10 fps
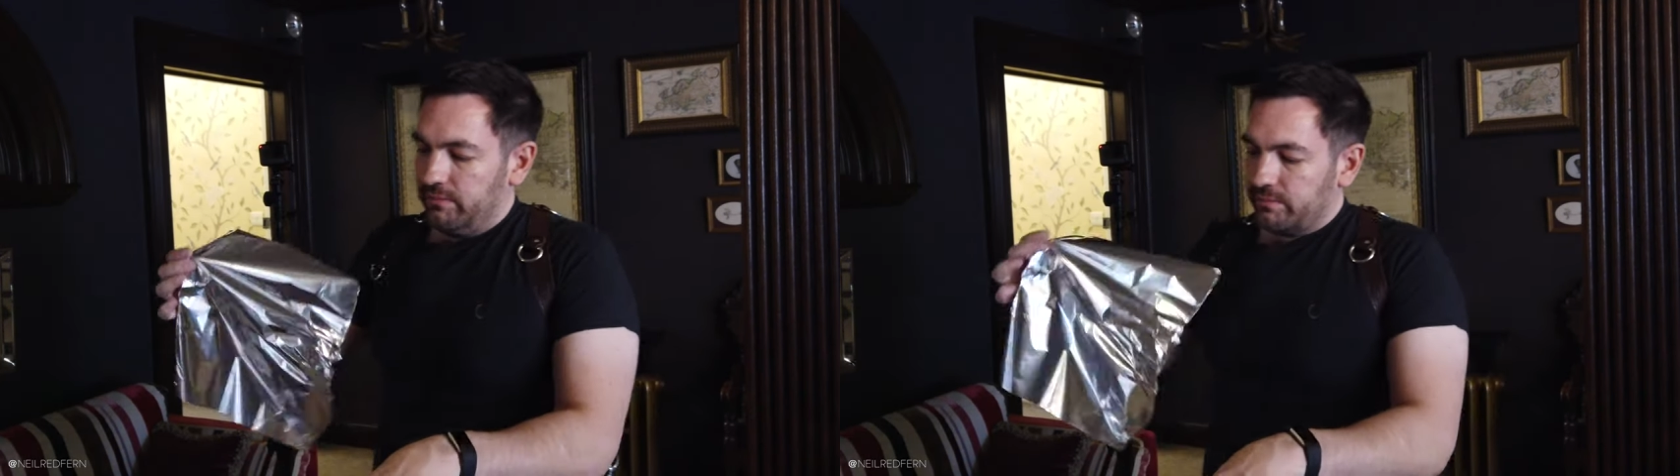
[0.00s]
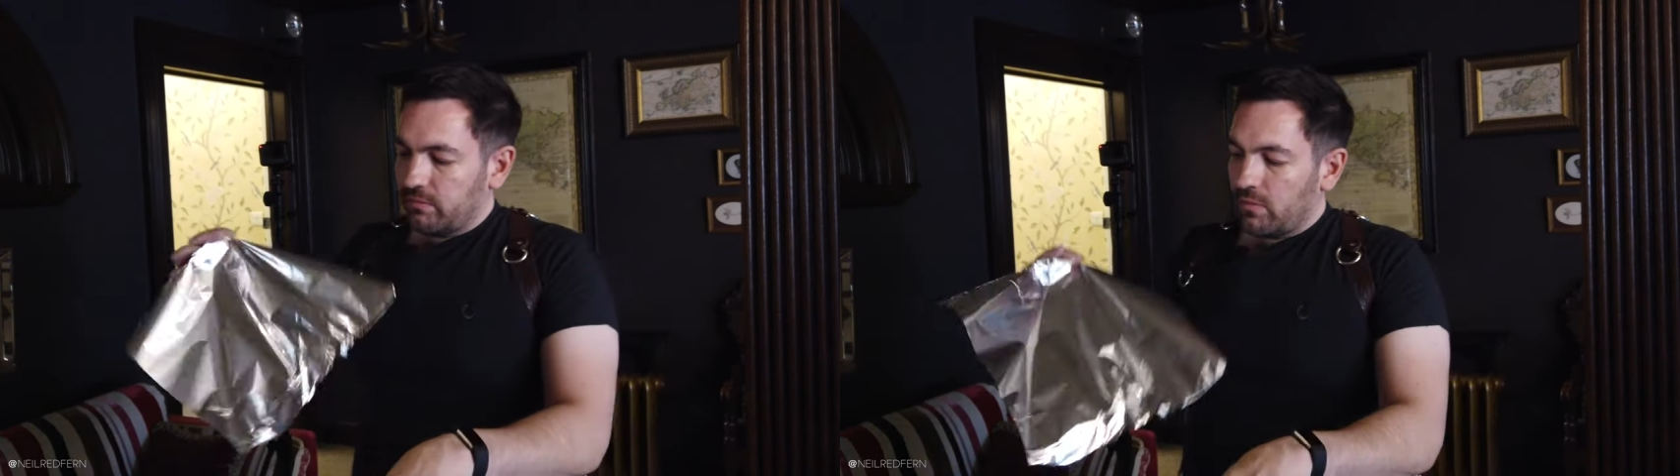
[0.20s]

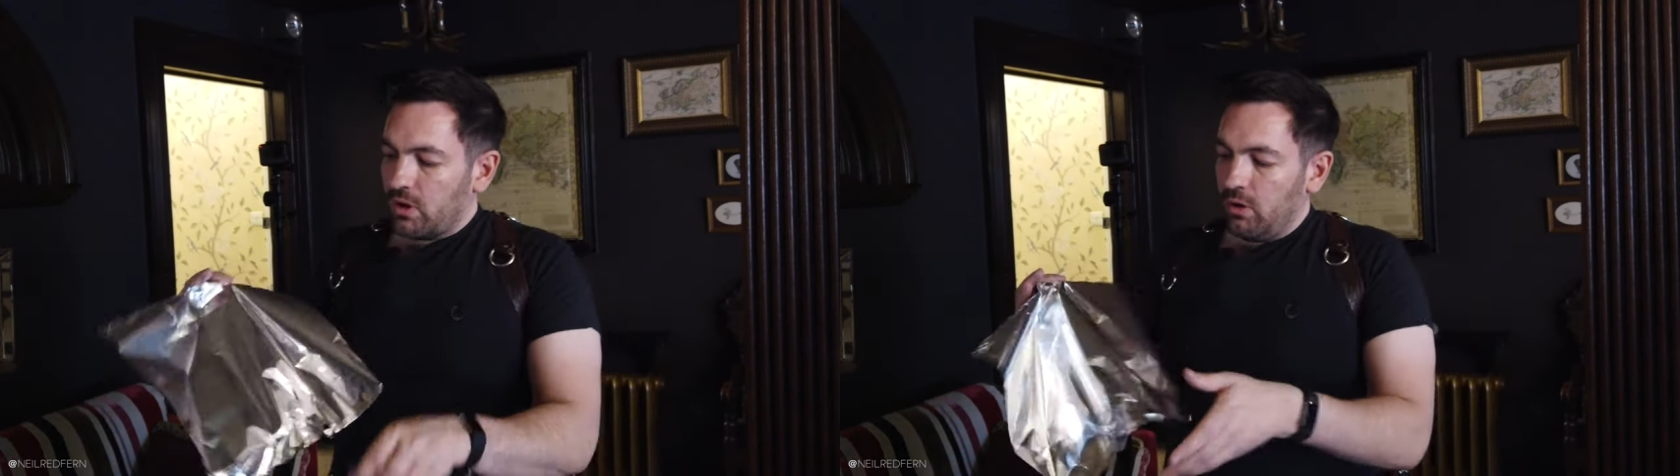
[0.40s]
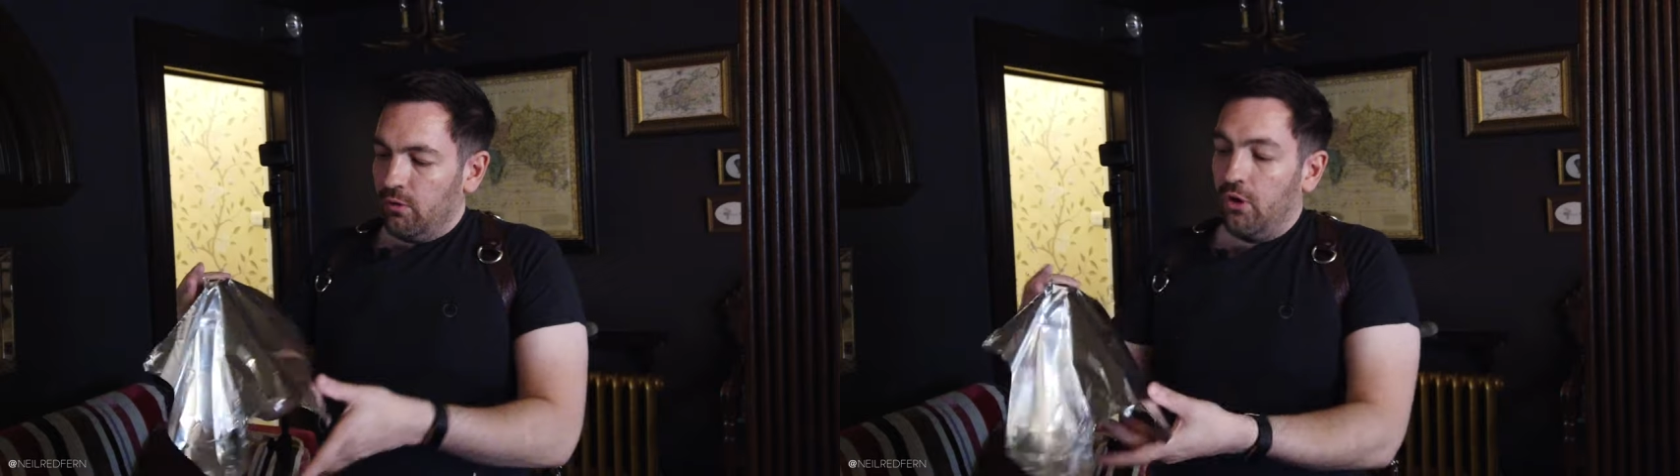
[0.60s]

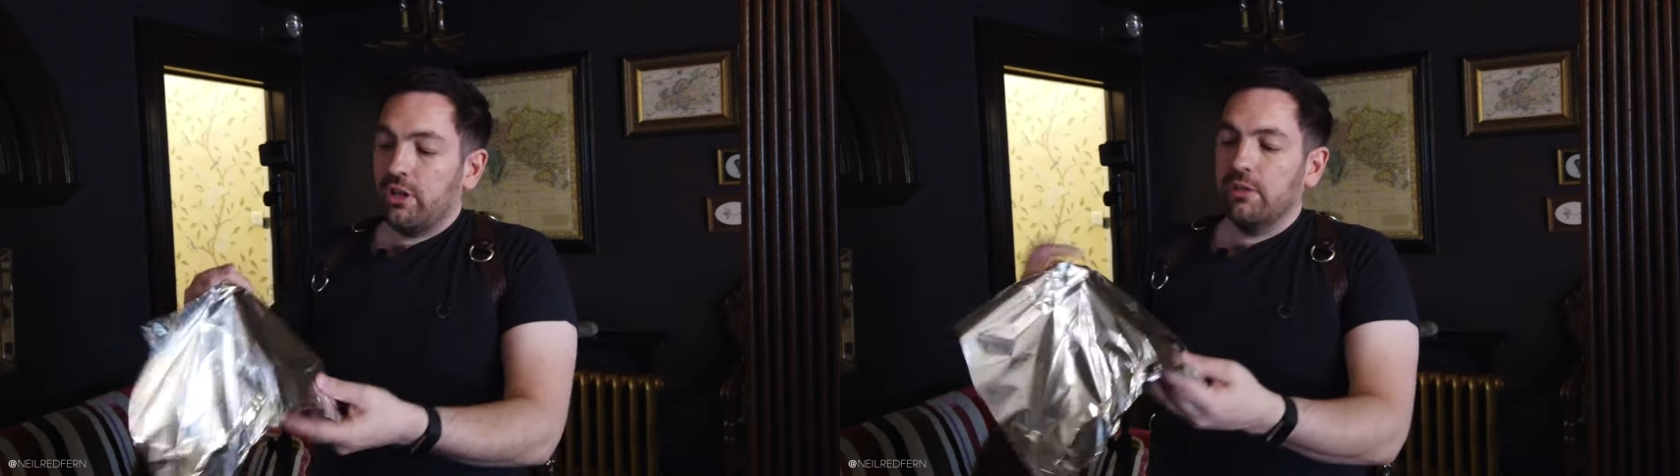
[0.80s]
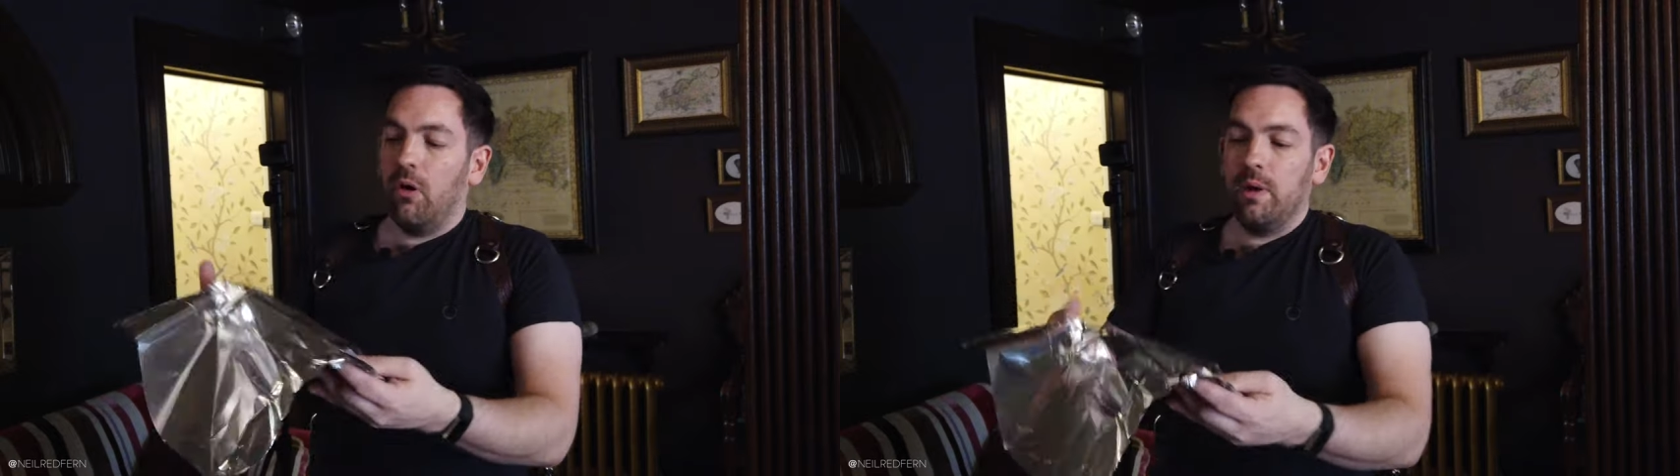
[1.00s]
First of all,